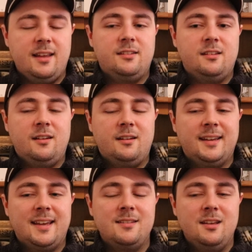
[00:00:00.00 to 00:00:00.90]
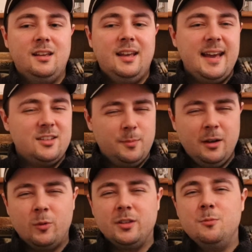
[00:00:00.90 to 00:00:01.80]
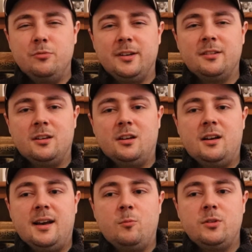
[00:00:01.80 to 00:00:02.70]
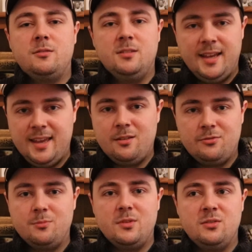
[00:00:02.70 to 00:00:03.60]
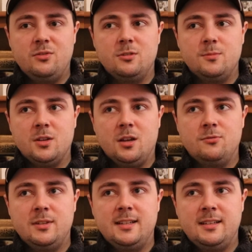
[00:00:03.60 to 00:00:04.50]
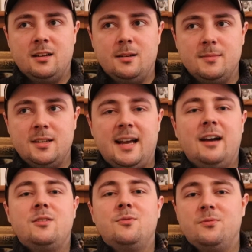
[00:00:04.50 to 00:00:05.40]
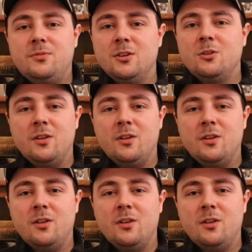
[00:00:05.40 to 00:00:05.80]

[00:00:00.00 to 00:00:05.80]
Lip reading: And again, it's about what you bring and what you take from these films, really, you know, how you feel.